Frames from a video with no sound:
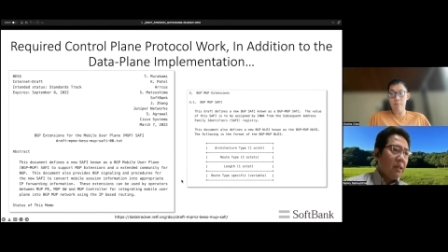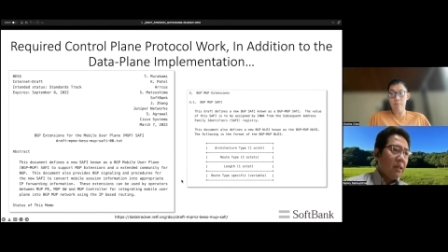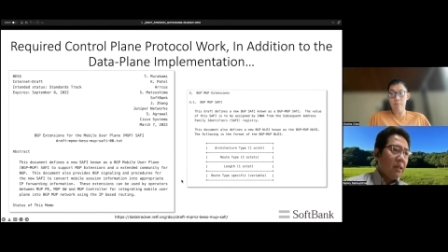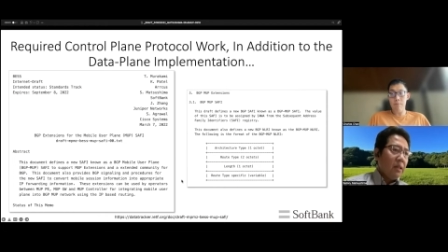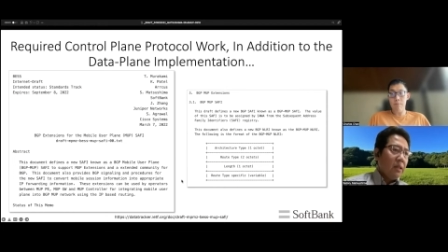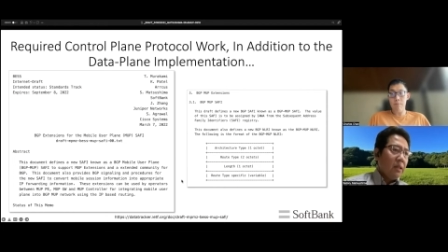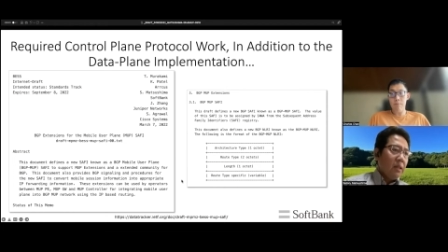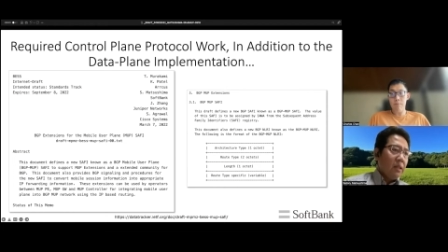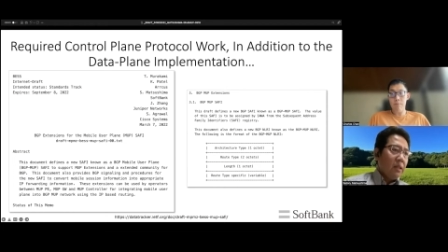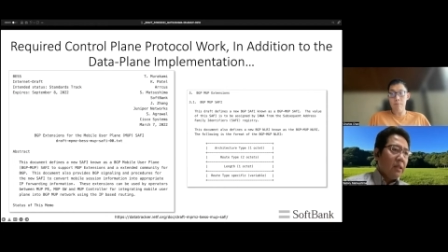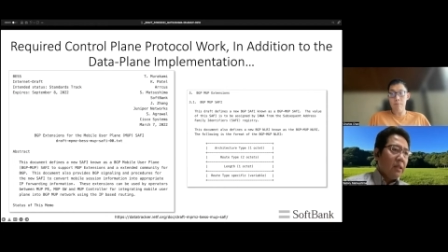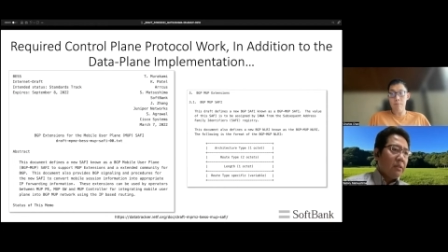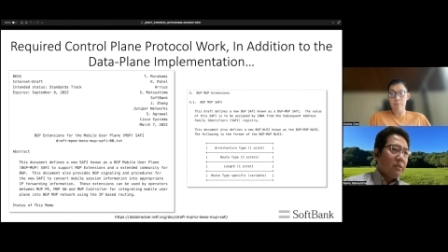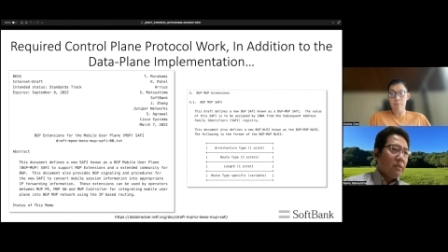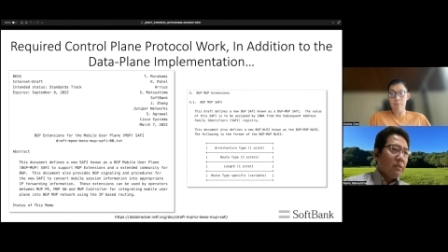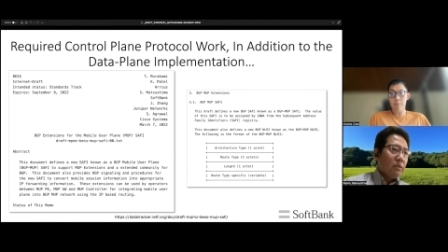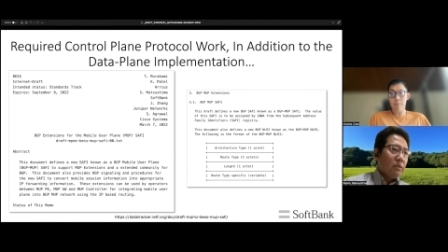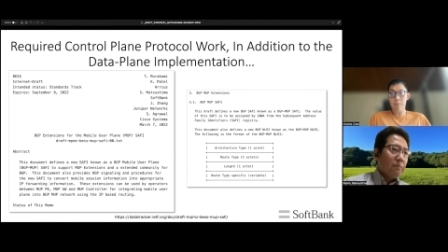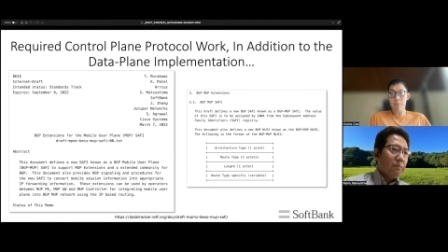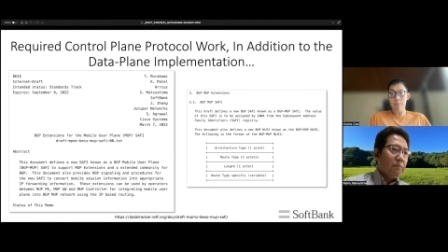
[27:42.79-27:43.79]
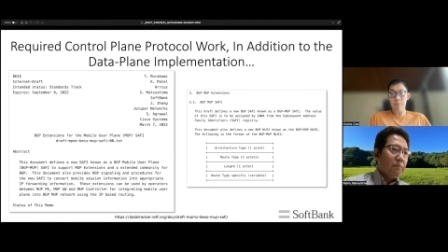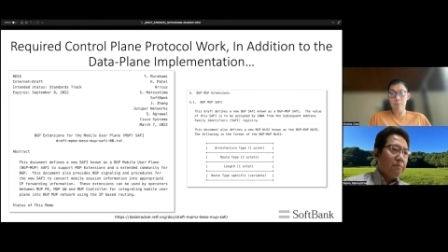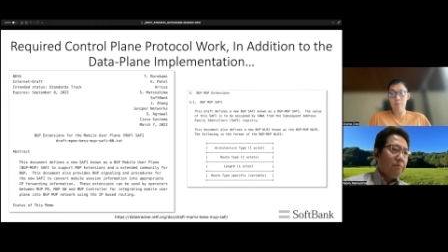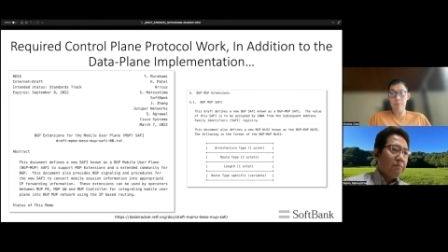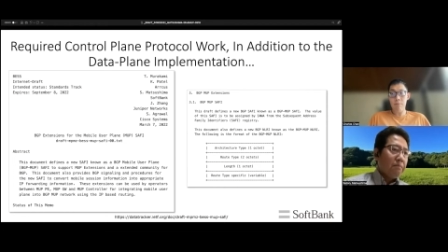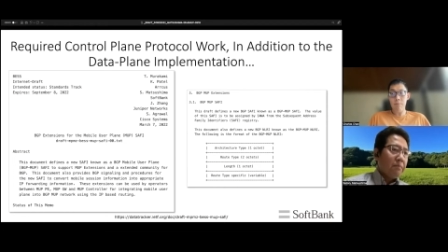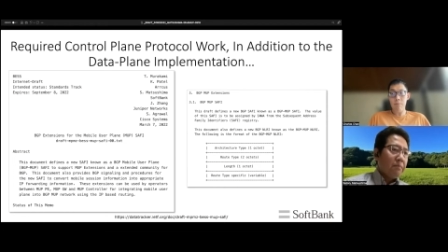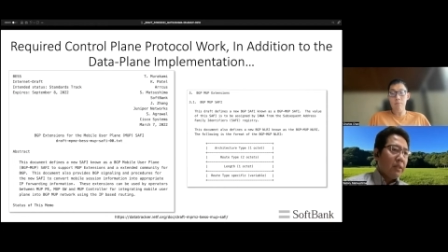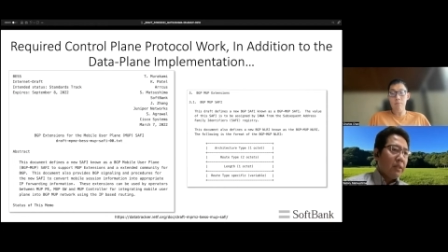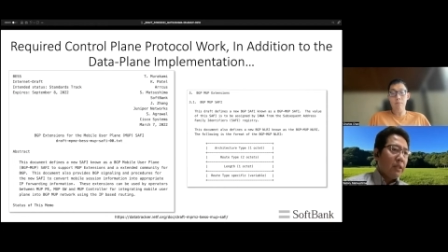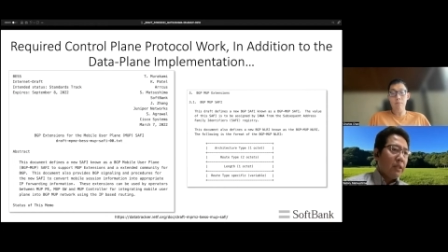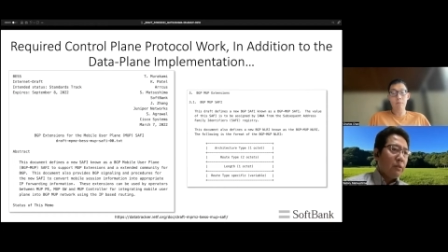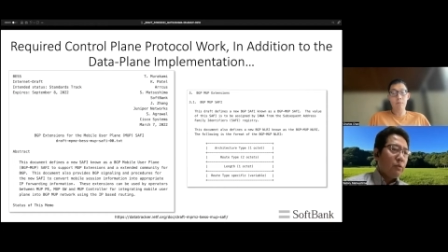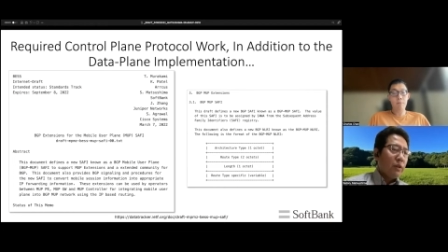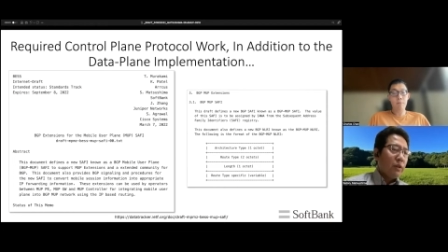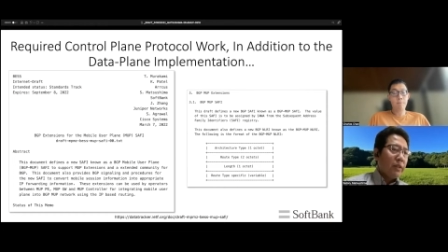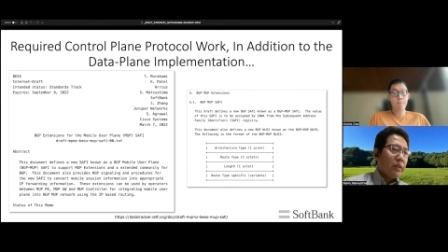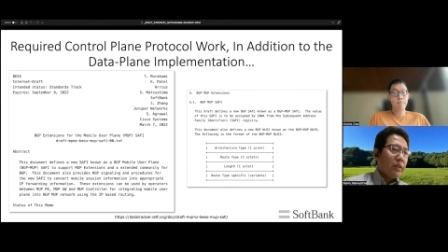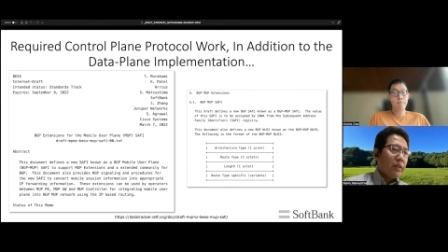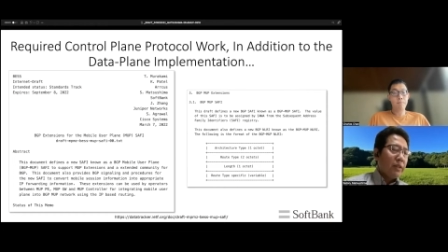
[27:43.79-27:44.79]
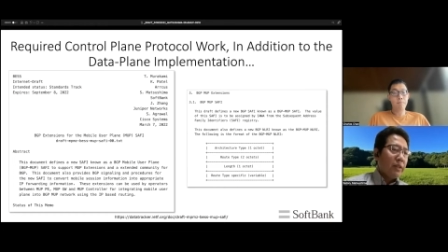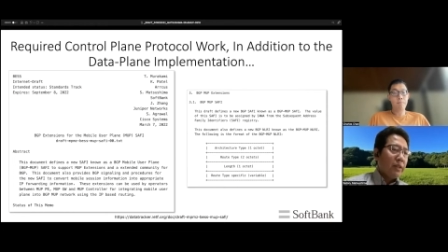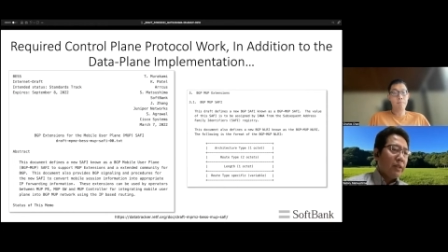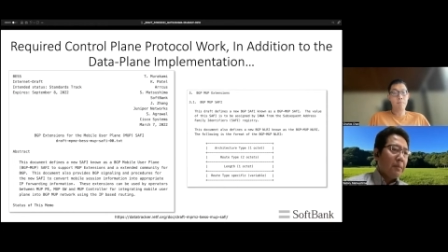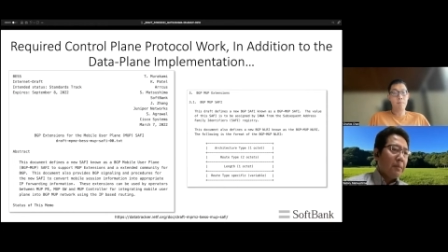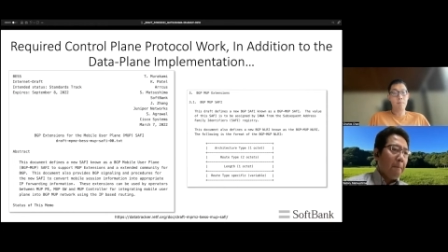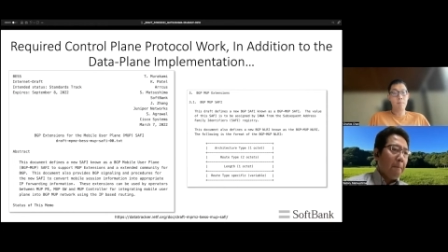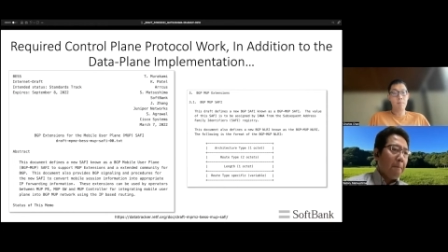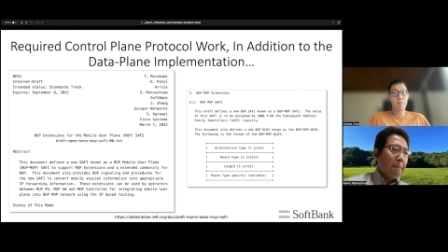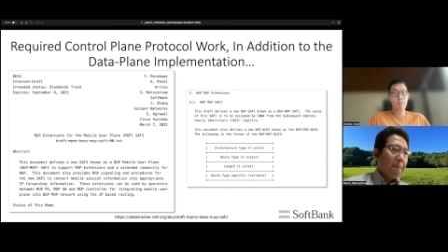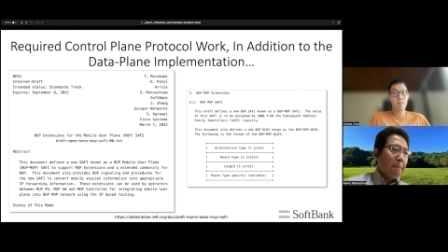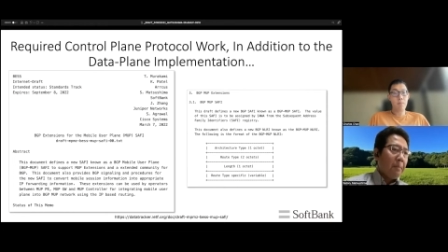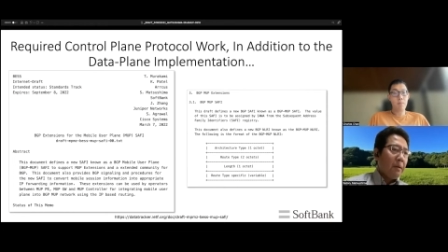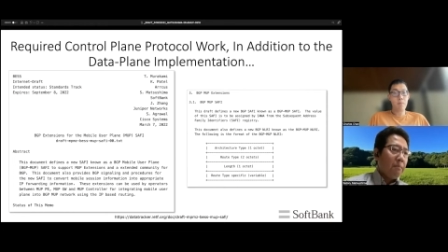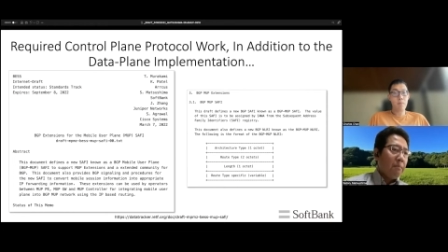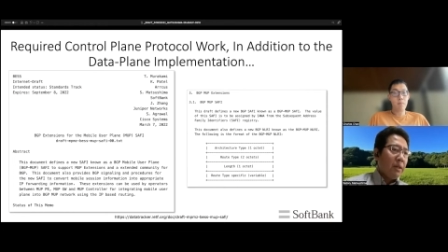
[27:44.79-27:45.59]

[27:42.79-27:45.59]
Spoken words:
It's not require much